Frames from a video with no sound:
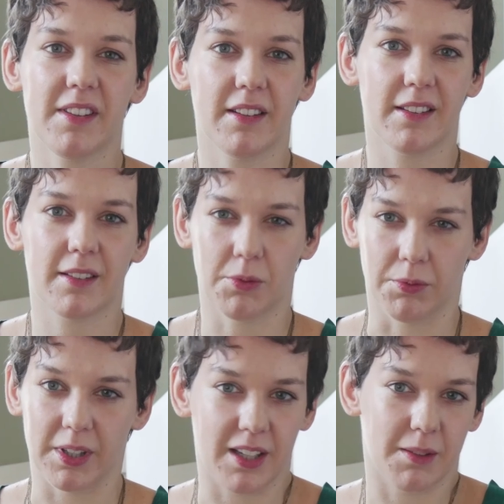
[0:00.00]
is a
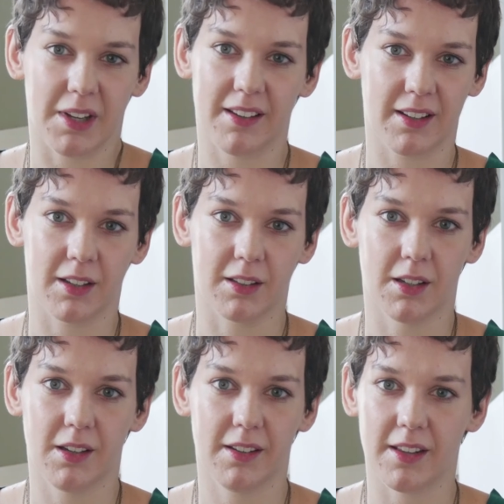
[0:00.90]
really amazing
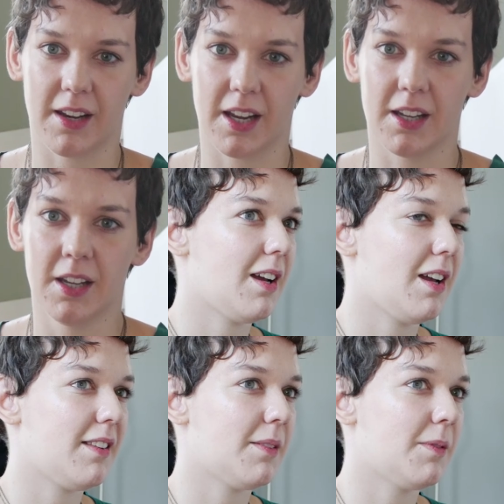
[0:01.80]
city.
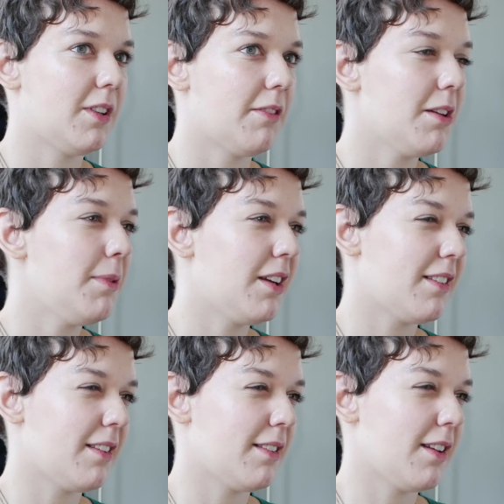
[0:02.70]
It's lovely
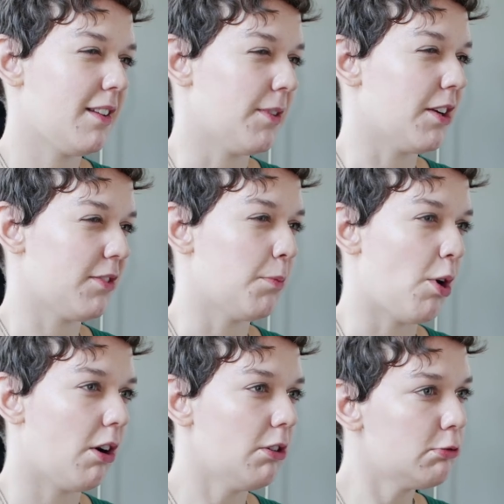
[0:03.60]
because it's very
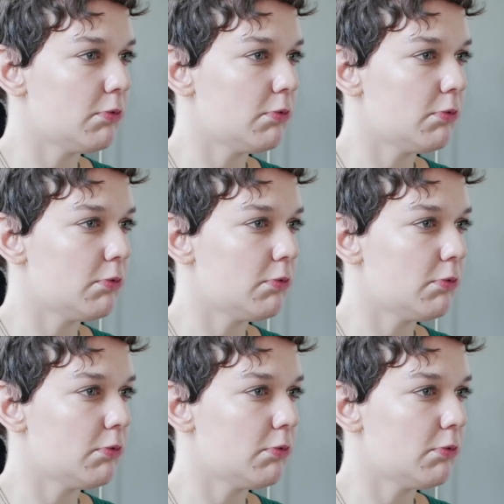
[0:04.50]
small,